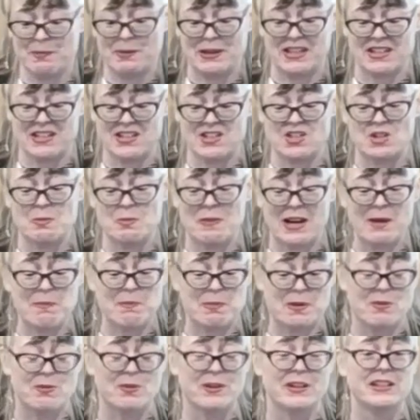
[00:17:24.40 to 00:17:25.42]
because you might
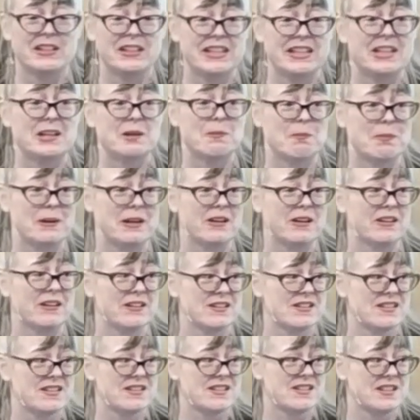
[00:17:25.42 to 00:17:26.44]
be really
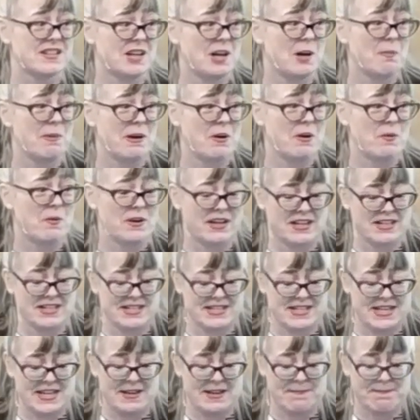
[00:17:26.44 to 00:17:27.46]
embarrassed about what I
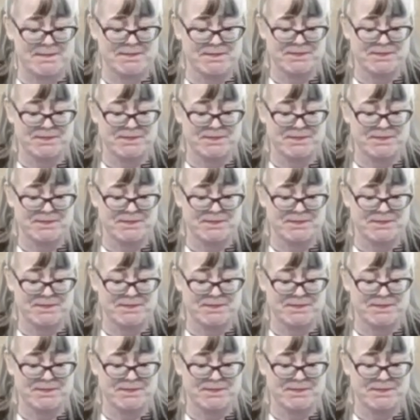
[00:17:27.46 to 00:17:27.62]
see.